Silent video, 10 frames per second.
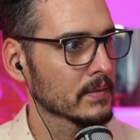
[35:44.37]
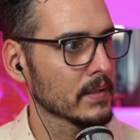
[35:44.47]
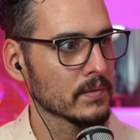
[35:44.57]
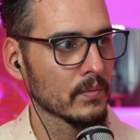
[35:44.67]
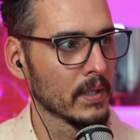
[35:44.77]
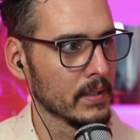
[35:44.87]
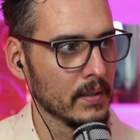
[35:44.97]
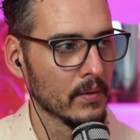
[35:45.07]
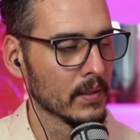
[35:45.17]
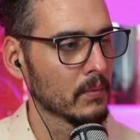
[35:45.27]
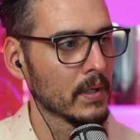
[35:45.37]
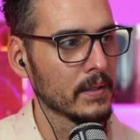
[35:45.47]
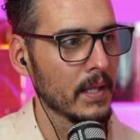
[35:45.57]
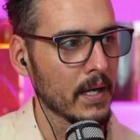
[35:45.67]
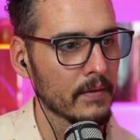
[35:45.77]
That's really the only one
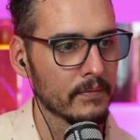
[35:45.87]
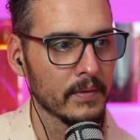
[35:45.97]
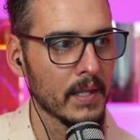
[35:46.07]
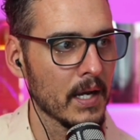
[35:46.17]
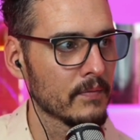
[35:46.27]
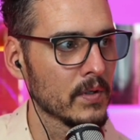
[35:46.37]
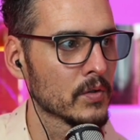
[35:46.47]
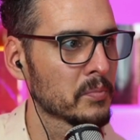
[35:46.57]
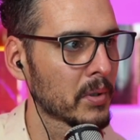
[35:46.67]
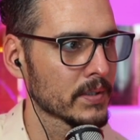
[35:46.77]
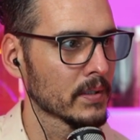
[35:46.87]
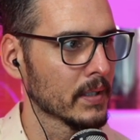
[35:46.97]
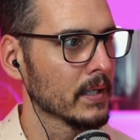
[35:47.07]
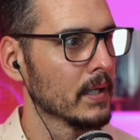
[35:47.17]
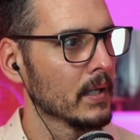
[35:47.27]
that I've used
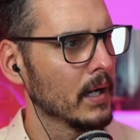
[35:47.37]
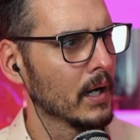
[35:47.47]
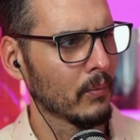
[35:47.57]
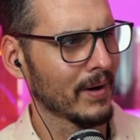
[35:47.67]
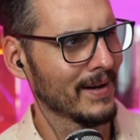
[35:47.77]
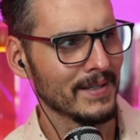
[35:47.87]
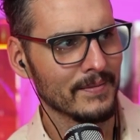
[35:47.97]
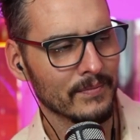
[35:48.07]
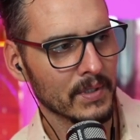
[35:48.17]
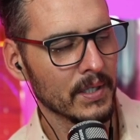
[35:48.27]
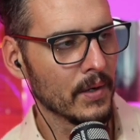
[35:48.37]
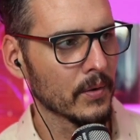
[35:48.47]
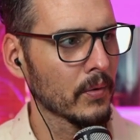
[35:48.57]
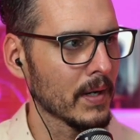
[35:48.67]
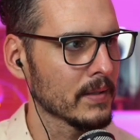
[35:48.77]
personally, where I didn't
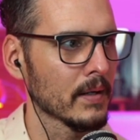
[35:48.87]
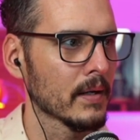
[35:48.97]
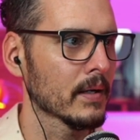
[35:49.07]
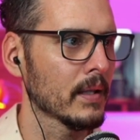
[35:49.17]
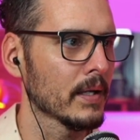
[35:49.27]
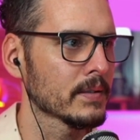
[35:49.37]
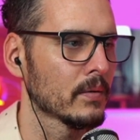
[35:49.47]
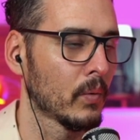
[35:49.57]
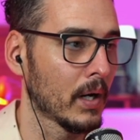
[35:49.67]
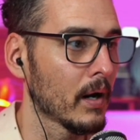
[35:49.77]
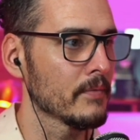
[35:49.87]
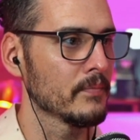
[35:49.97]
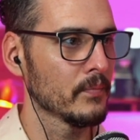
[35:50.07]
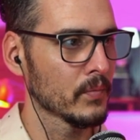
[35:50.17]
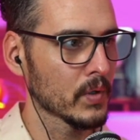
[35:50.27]
create the cluster, where I
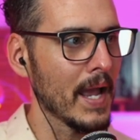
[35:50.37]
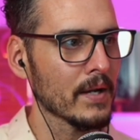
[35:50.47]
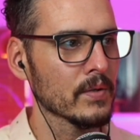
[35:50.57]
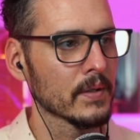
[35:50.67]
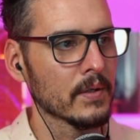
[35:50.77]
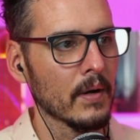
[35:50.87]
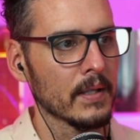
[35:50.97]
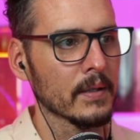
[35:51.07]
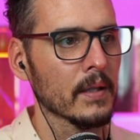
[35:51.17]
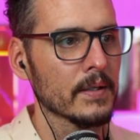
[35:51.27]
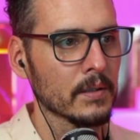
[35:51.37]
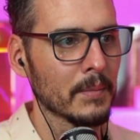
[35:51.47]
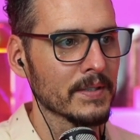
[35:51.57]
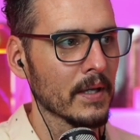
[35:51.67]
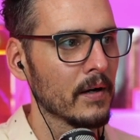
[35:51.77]
actually created the cluster
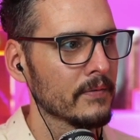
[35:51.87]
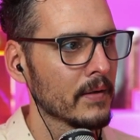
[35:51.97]
myself.